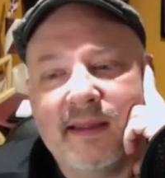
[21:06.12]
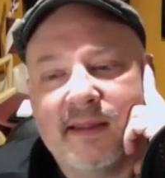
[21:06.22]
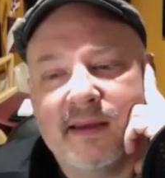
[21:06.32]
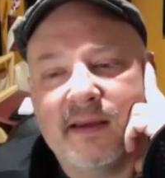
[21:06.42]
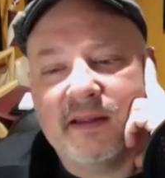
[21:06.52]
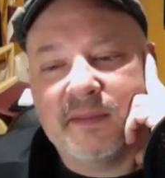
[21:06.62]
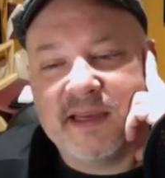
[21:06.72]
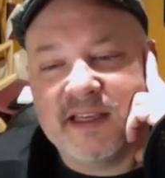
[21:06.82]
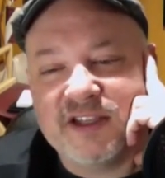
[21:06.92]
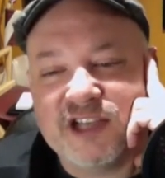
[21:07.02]
think the
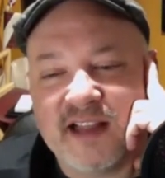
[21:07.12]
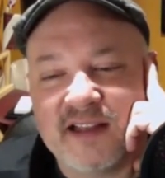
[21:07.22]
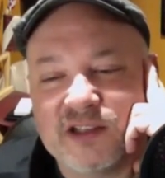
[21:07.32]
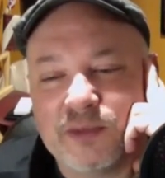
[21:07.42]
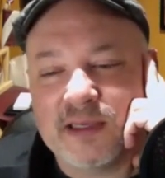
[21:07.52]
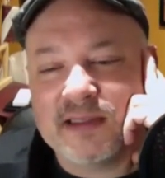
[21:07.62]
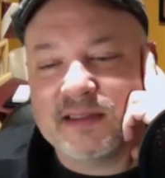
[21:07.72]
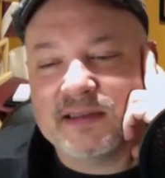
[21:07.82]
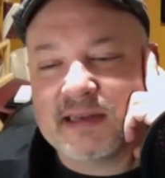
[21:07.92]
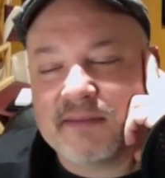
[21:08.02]
biggest challenge was
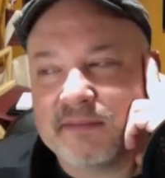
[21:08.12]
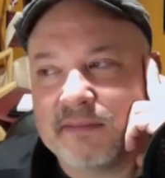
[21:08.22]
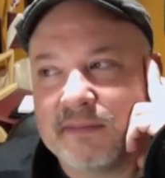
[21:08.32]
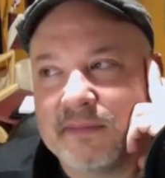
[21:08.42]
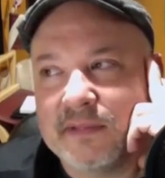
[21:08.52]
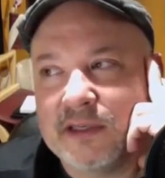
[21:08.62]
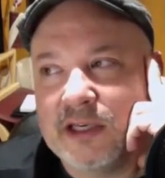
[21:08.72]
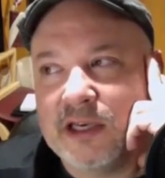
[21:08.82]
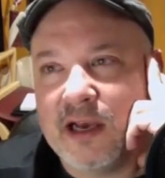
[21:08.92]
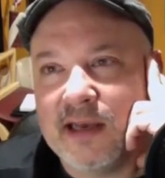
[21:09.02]

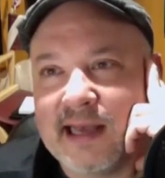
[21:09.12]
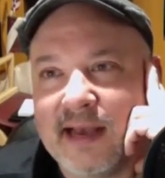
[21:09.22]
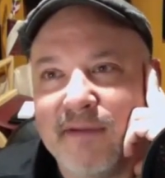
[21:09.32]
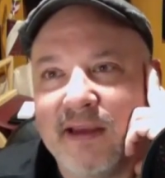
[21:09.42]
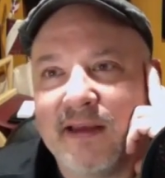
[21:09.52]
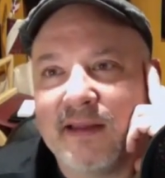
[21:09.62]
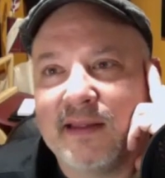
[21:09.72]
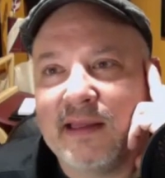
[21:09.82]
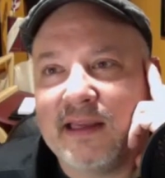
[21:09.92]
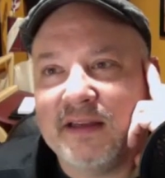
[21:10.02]
not having
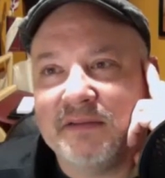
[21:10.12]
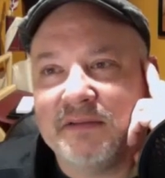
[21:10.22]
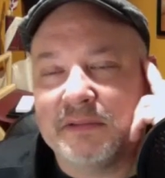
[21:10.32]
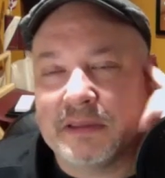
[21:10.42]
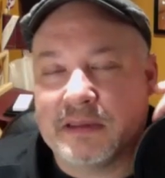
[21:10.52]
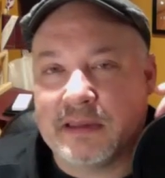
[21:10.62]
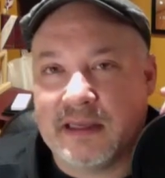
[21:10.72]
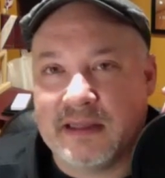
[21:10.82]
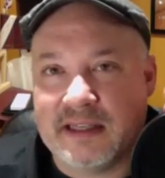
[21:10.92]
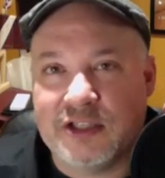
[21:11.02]
the
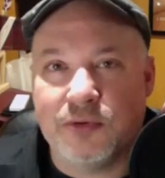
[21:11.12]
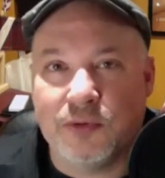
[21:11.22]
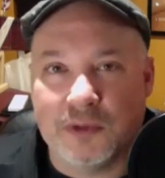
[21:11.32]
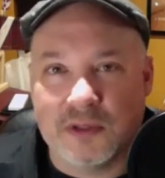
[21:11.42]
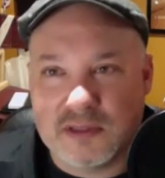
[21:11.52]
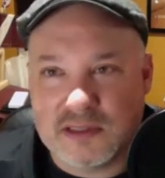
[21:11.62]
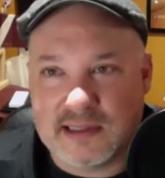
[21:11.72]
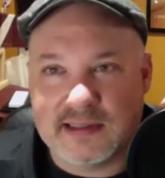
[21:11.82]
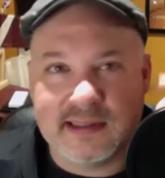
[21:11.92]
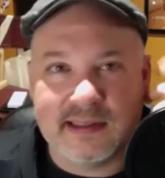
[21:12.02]
tools to
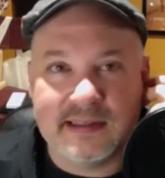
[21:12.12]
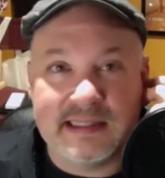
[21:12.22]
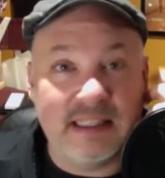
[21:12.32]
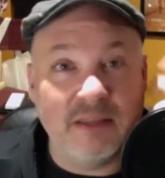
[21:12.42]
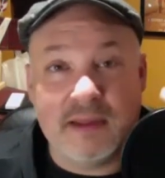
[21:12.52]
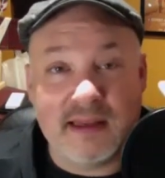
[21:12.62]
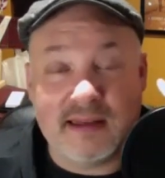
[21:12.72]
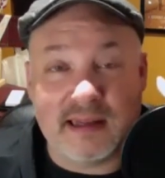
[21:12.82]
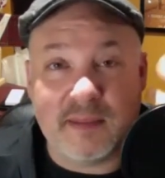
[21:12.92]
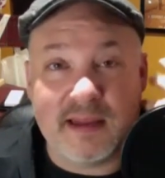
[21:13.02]
deal with it,
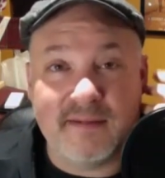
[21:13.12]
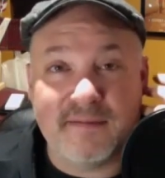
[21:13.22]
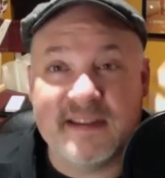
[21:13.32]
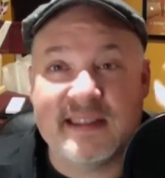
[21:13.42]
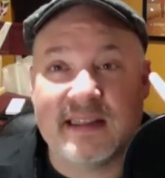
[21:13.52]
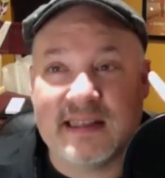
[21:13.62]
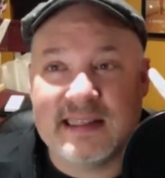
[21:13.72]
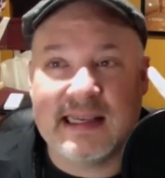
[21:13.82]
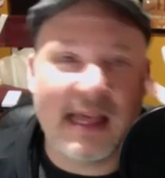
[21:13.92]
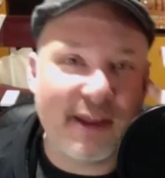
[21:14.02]
like being physically
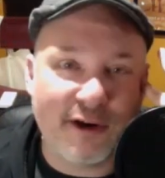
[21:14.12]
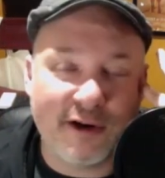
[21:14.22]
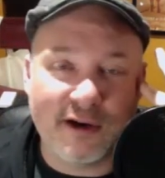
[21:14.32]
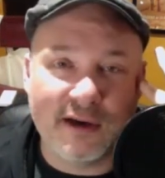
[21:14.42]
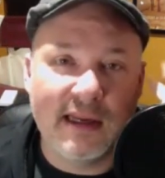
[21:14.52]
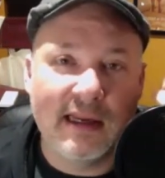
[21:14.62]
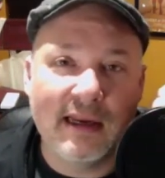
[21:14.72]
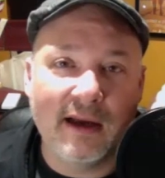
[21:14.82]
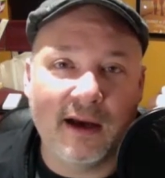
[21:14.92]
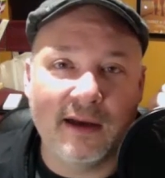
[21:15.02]
together
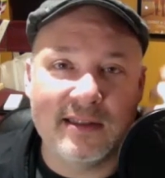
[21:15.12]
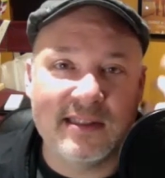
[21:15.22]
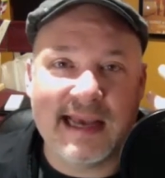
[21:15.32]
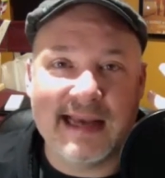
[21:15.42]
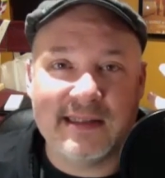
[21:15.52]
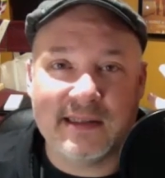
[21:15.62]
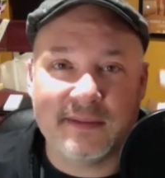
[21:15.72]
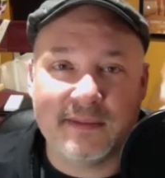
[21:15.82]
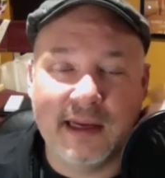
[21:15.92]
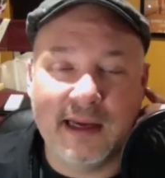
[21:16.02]
on set,
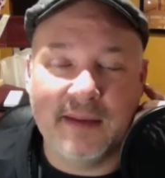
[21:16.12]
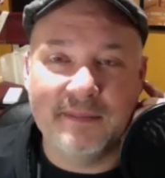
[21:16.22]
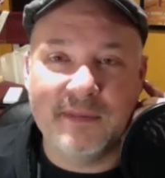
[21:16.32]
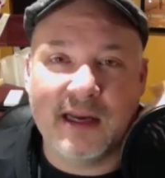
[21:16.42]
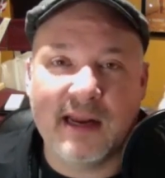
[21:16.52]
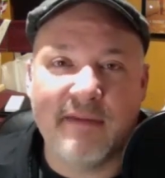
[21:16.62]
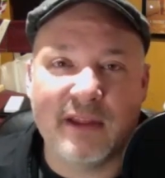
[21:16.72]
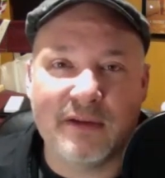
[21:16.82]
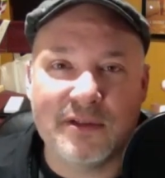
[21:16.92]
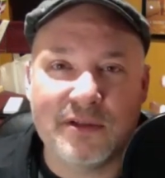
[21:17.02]
not having
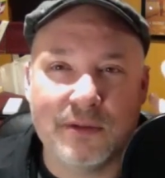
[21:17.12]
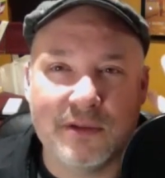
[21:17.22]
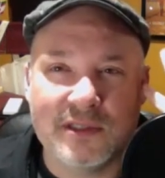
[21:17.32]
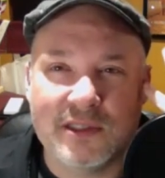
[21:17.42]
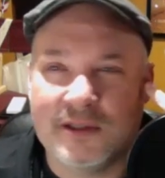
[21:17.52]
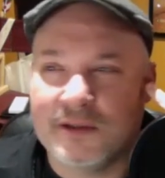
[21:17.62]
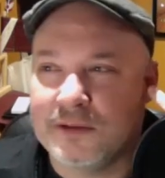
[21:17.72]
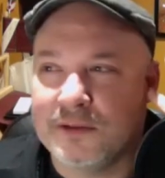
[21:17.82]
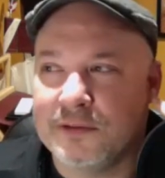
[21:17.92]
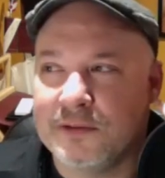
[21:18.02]
those tools
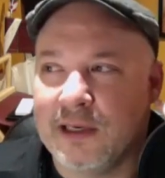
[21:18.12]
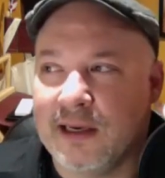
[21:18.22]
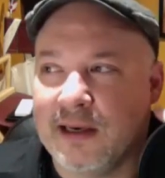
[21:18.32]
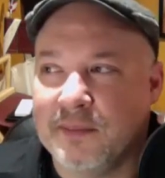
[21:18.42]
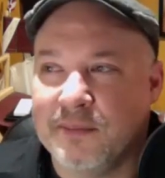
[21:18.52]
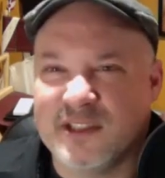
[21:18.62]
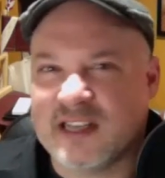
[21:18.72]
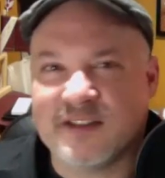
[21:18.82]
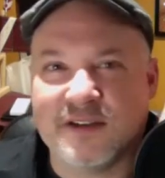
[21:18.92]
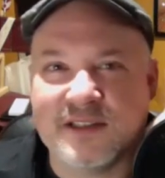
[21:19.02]
to
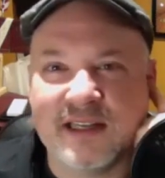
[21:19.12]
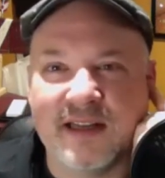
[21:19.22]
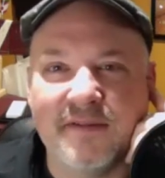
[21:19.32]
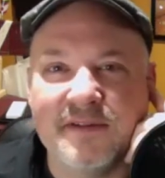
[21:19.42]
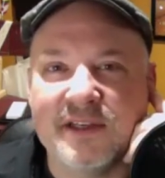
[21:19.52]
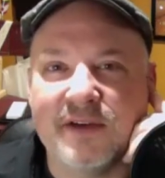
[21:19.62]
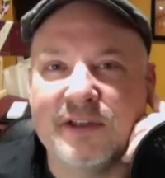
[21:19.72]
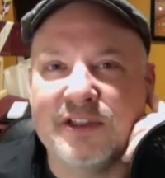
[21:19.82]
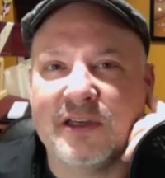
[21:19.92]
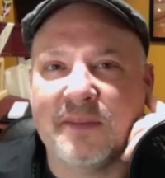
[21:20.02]
protect ourselves. So
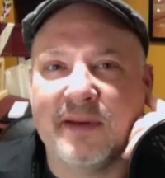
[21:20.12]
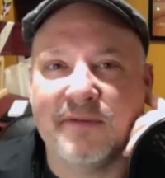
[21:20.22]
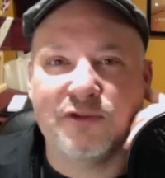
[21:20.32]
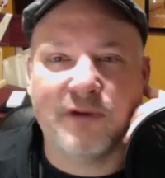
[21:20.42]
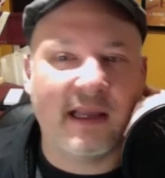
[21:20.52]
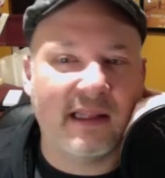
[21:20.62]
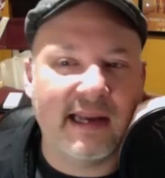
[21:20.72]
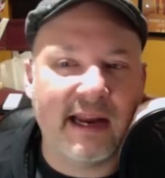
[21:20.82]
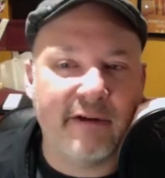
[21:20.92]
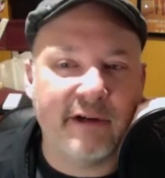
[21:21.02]
it took a bit of trial and
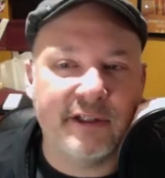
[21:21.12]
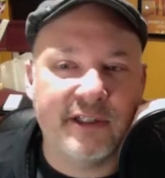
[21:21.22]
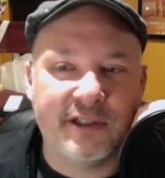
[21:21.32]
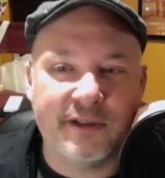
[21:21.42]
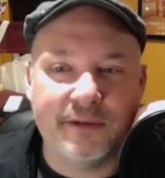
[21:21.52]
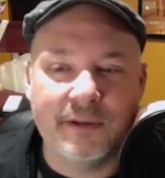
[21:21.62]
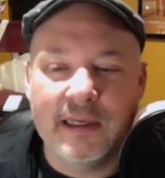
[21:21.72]
error to